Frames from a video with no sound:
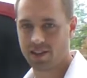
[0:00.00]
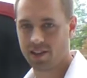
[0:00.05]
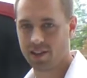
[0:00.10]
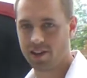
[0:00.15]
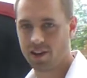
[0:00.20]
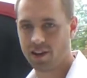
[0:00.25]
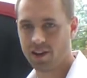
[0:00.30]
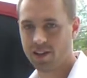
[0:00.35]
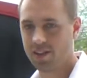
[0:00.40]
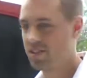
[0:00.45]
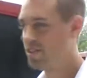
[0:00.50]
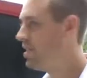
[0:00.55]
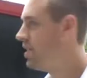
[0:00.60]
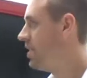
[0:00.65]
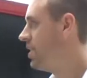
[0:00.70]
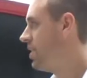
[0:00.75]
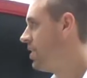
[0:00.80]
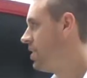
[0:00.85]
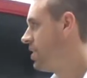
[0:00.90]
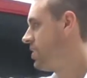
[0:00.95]
in the cars.
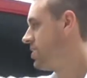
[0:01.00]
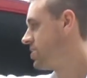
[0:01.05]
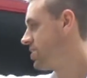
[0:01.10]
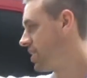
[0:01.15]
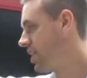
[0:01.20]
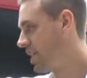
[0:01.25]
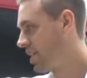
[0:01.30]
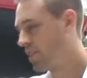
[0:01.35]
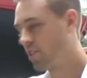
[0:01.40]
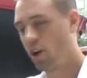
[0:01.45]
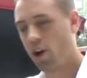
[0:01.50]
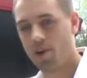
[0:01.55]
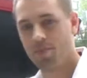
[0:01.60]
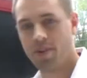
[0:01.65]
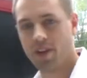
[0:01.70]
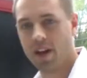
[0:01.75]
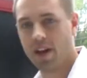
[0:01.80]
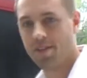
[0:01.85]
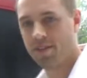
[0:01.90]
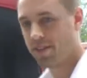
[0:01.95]
So they
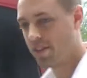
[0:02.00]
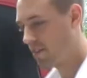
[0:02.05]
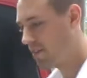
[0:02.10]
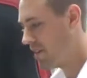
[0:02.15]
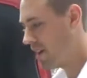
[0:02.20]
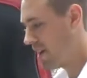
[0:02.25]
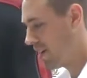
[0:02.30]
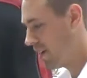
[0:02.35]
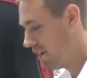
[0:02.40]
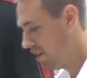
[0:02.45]
carpet everything around